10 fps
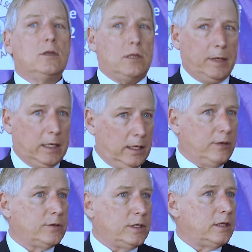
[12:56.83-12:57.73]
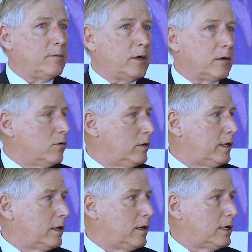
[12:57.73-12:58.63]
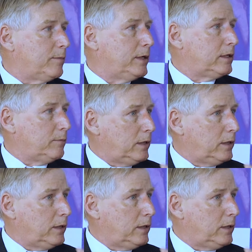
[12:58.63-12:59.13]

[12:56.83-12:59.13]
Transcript: to be leaders in the Mongolian economy,